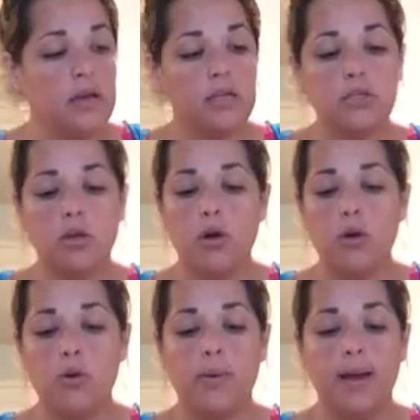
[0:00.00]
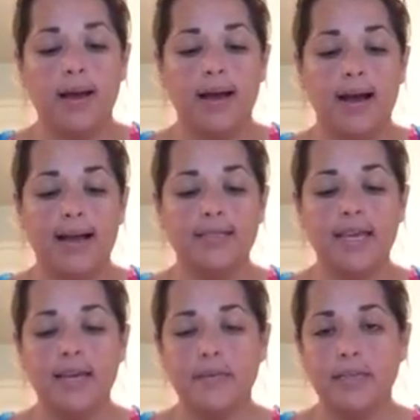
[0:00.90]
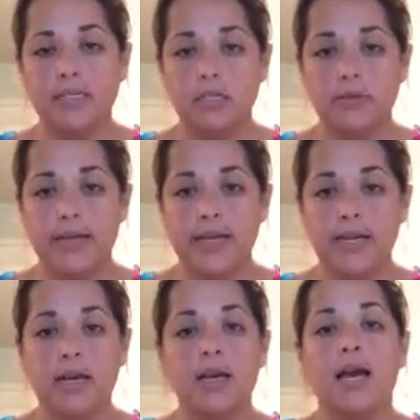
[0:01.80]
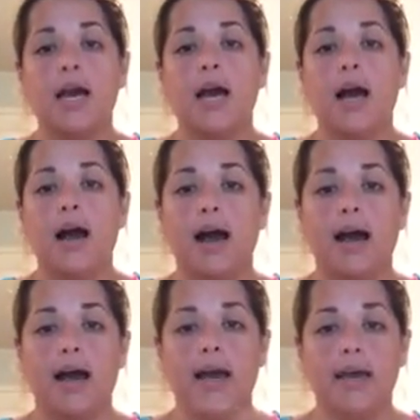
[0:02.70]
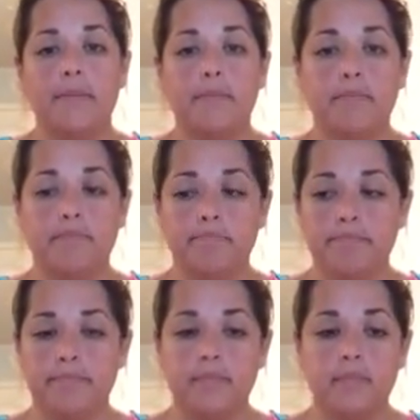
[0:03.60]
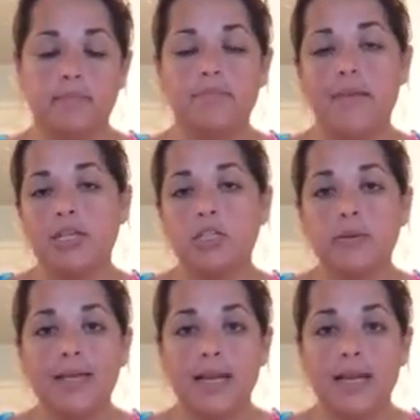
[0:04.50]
So I take my string, I measure it